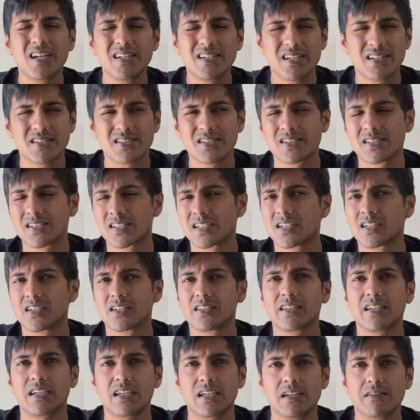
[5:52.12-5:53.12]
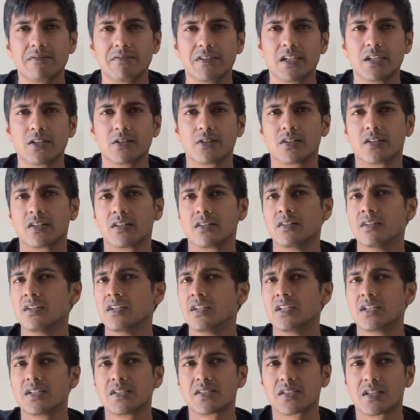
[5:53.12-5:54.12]
necessarily EV or
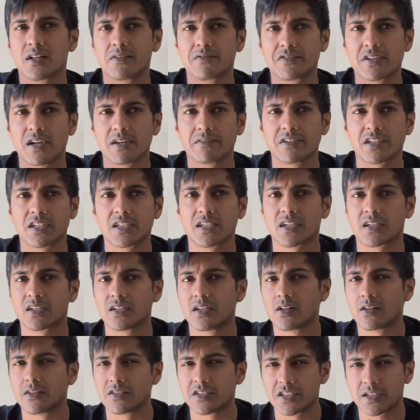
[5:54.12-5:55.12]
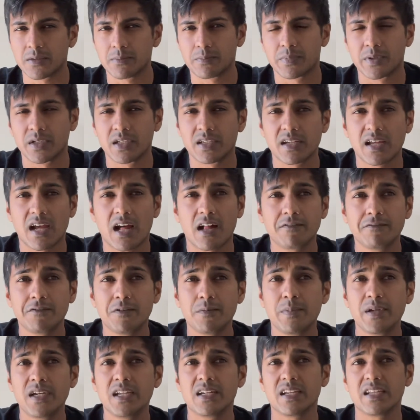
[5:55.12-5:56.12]
self-driving technology, but
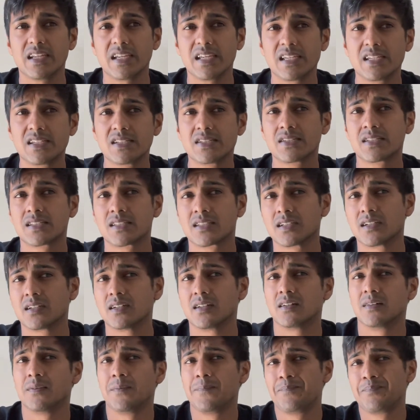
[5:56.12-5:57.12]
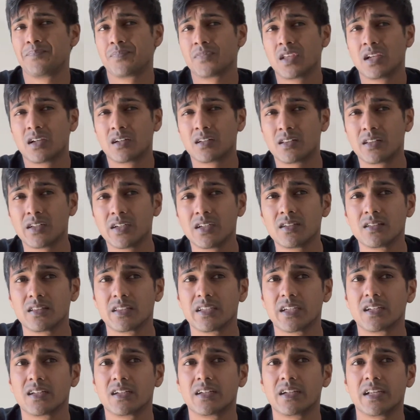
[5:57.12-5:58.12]
Alphabet is the clear
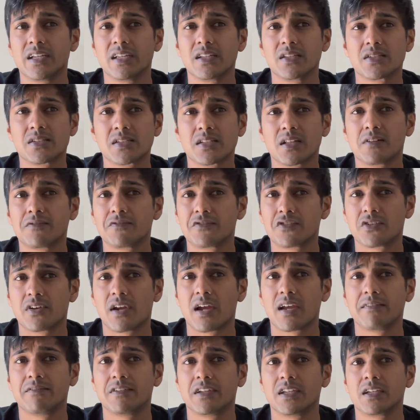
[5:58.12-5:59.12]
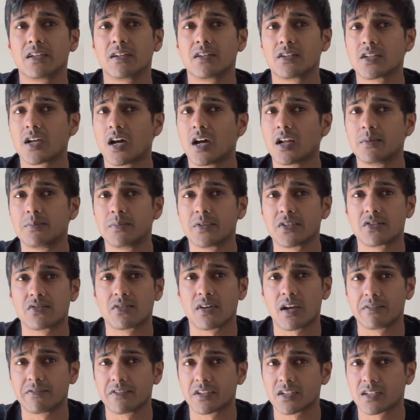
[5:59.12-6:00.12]
leader in self-driving, autonomous
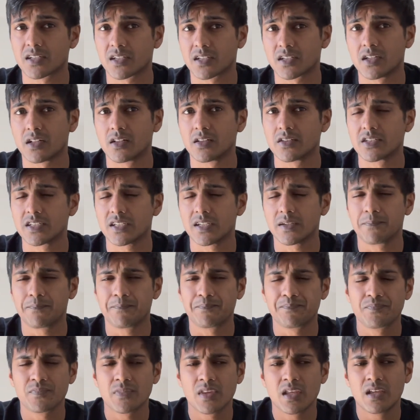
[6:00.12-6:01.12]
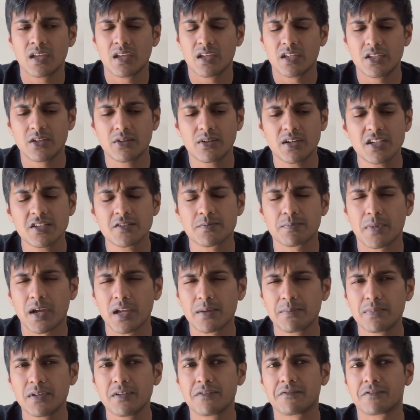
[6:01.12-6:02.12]
driving technology. You guys
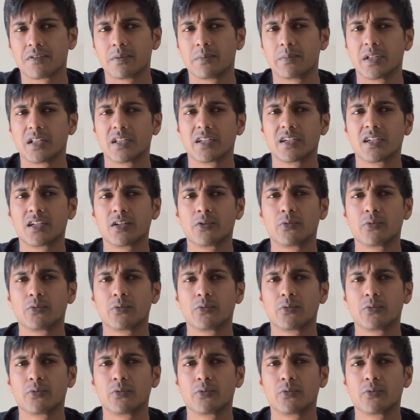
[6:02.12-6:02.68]
might be familiar